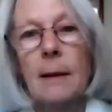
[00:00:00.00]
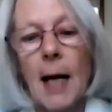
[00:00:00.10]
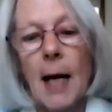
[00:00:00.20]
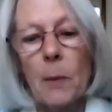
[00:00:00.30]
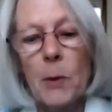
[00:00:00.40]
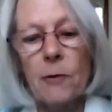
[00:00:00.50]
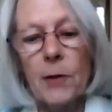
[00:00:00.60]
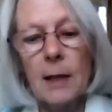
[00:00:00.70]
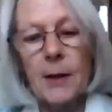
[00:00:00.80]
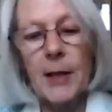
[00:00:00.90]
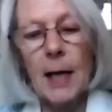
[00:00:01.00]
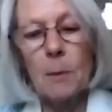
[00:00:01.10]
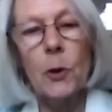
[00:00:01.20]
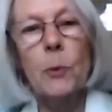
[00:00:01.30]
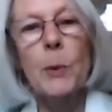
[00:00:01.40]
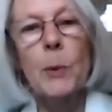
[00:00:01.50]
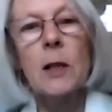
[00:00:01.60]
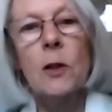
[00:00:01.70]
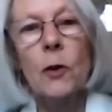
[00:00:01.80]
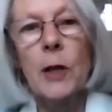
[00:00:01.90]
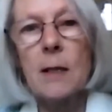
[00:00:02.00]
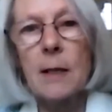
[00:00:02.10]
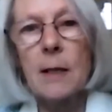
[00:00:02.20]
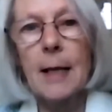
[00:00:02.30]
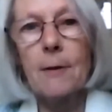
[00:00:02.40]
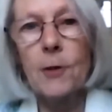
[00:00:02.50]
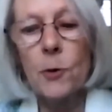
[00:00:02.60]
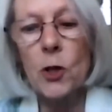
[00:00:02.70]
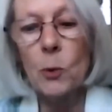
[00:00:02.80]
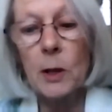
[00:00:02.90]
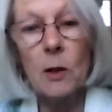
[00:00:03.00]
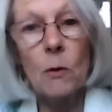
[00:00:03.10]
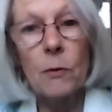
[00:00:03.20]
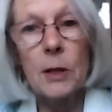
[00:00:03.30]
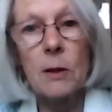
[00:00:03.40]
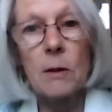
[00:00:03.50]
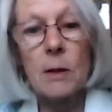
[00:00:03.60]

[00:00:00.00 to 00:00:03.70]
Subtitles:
and we feel at that point we can look into their future with confidence.